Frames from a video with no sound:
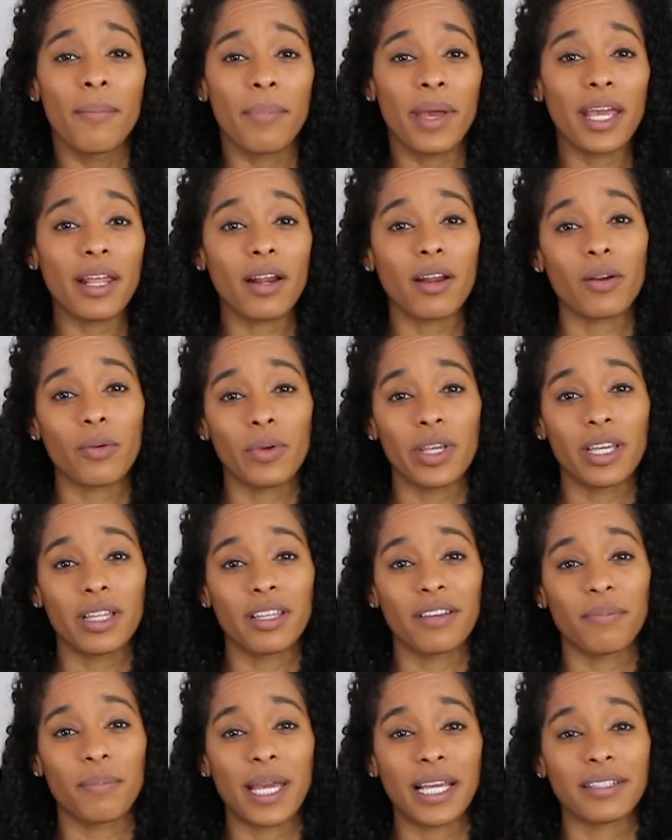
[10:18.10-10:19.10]
paid on a
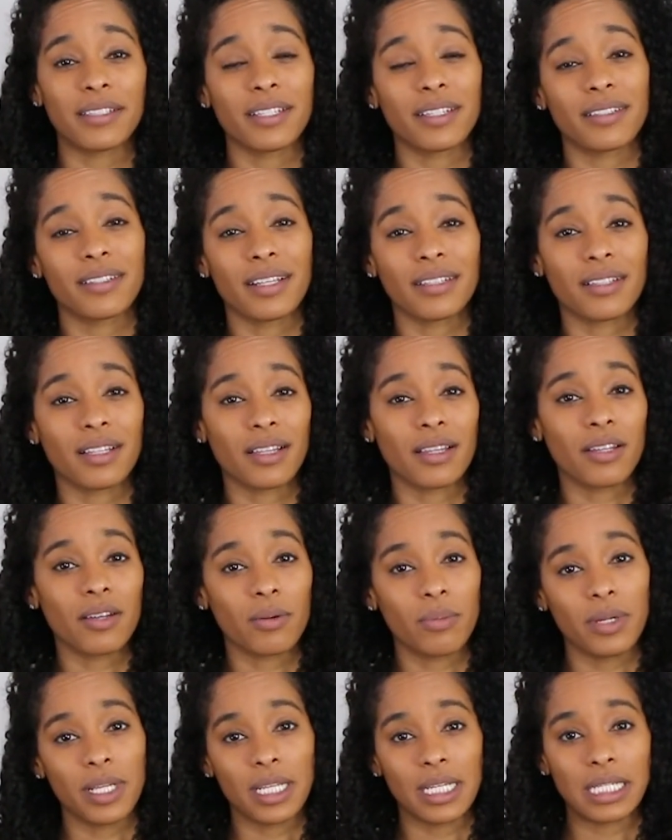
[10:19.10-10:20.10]
weekly basis, that's a
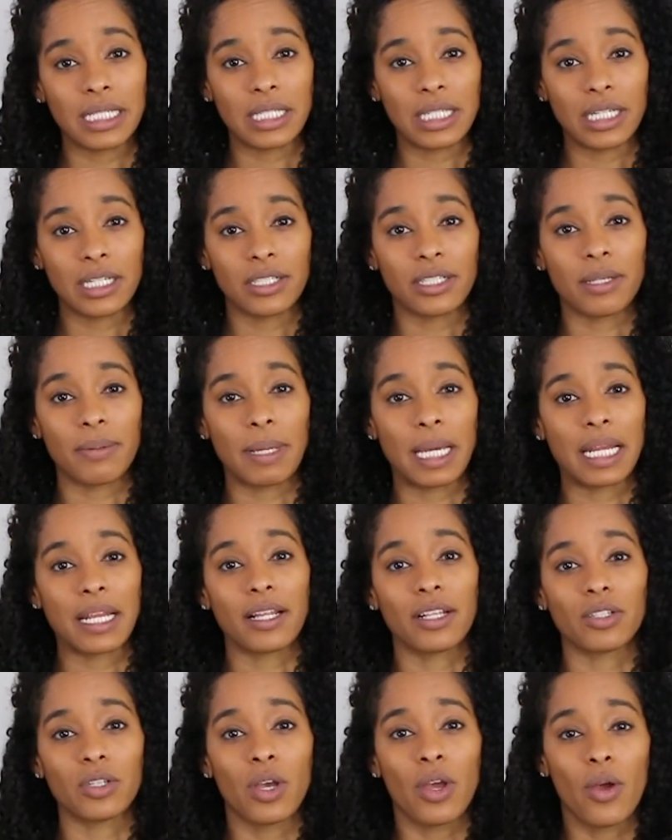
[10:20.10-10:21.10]
little bit easier to
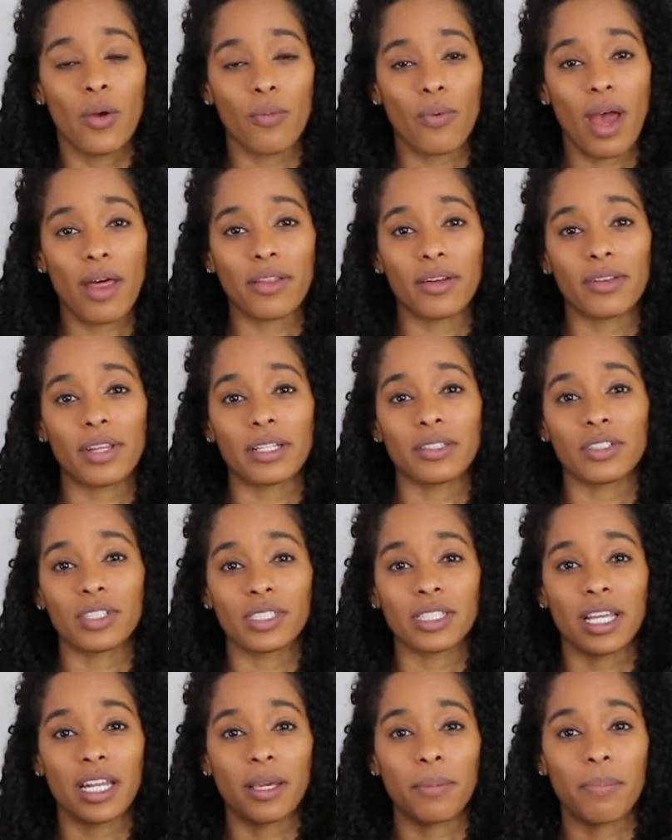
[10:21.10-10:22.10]
manage rather than
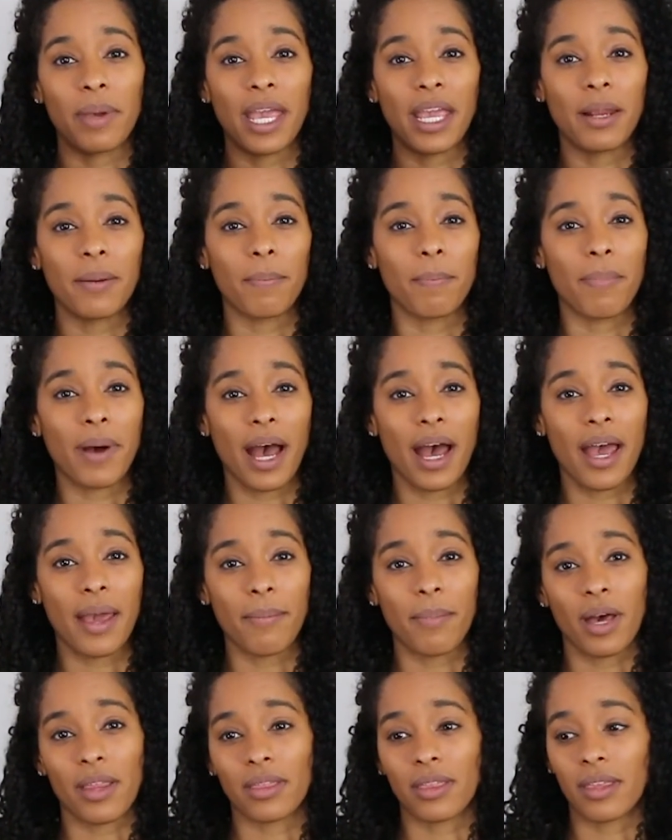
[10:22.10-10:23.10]
just getting paid
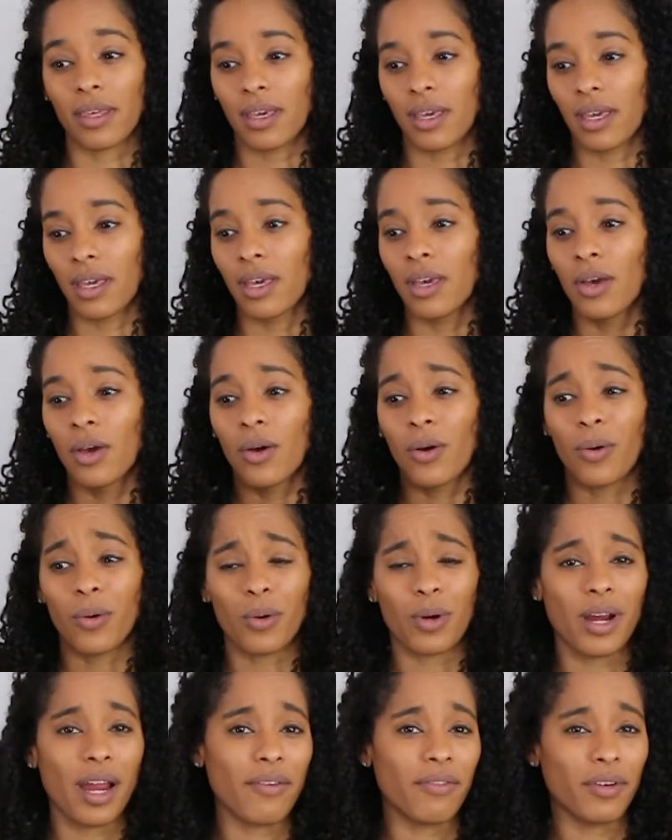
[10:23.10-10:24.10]
bi-monthly
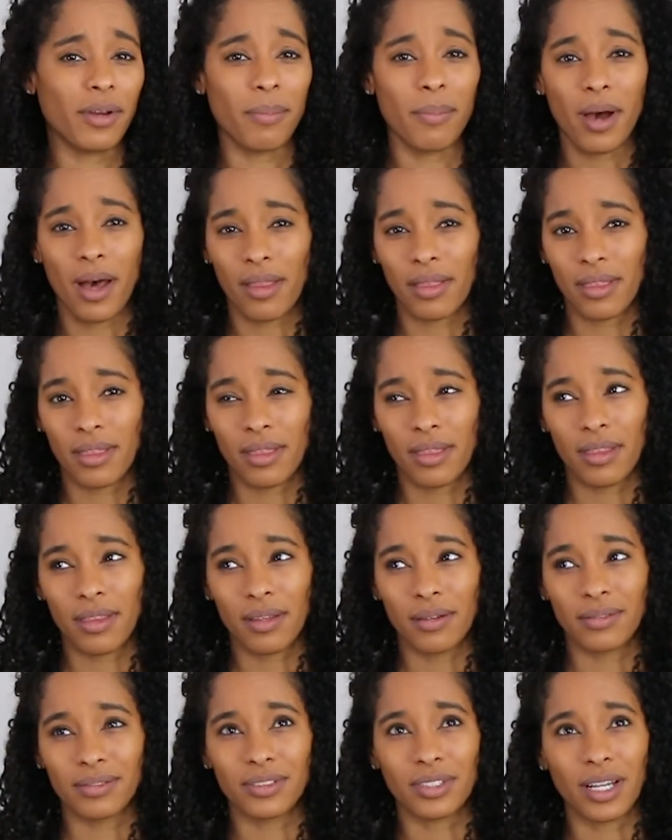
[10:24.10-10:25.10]
or every month,
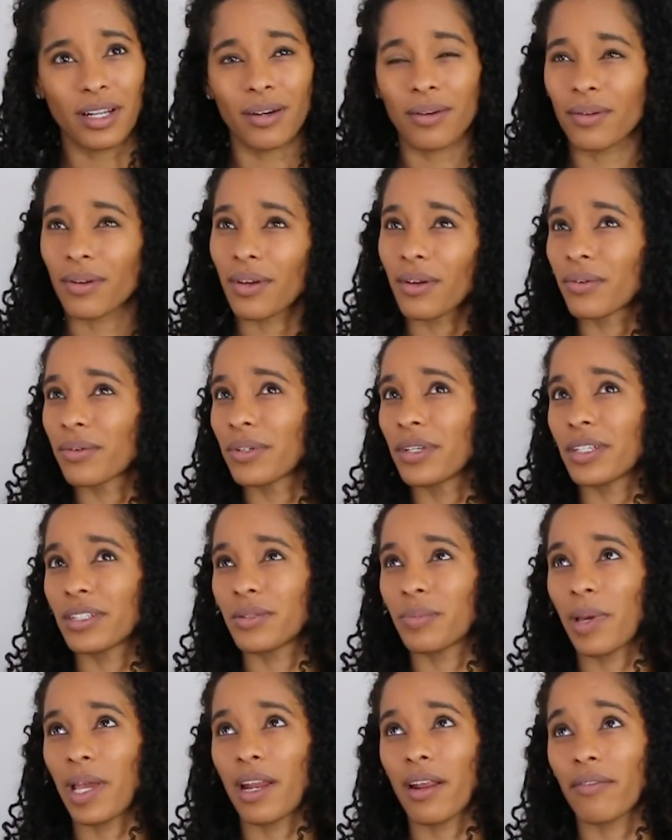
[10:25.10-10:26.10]
which I don't know if you
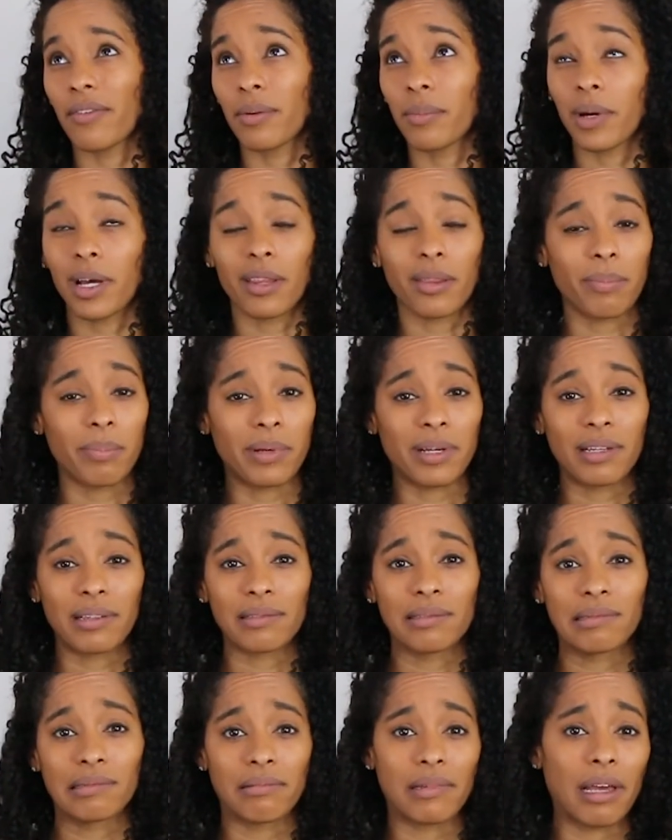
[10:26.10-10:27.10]
get paid every month,
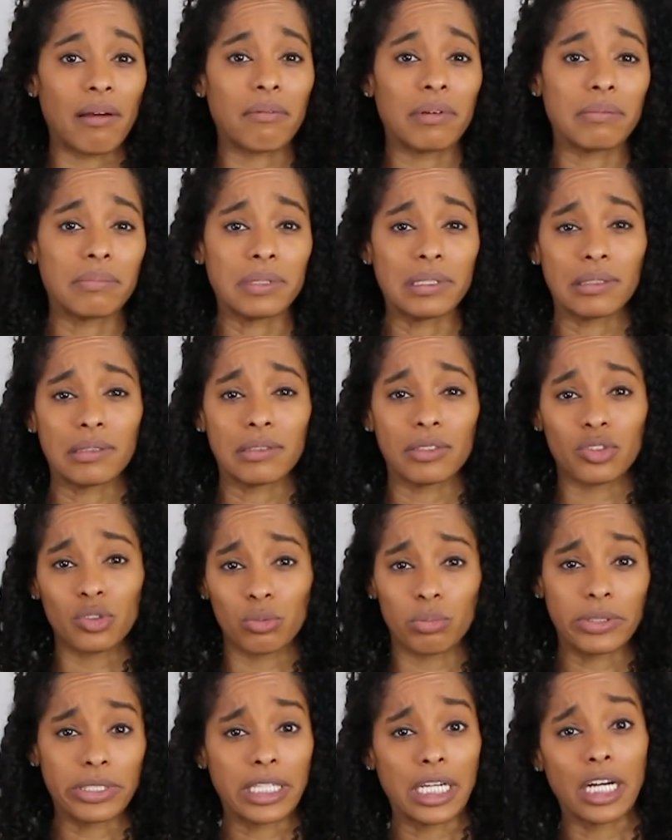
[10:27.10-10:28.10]
but that would be
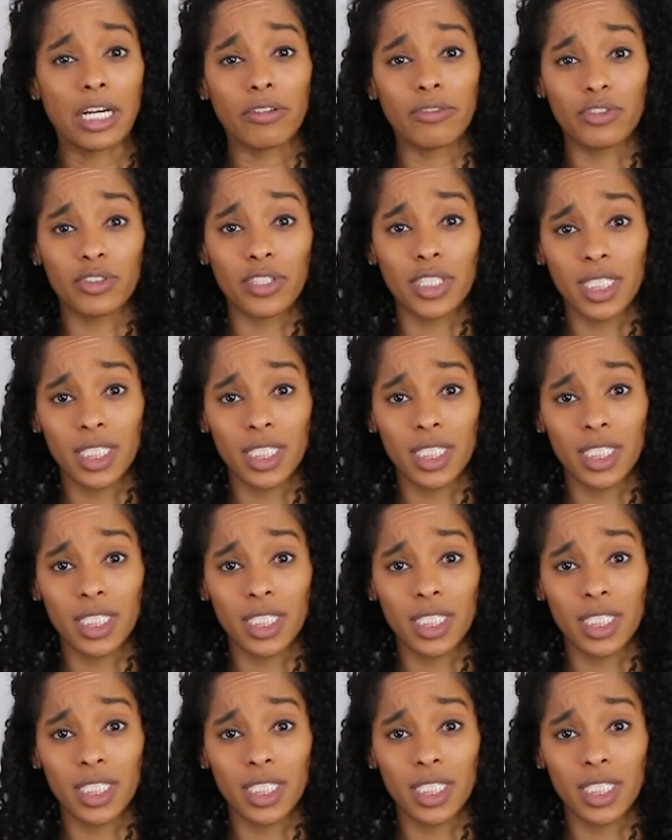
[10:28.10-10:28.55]
super tough.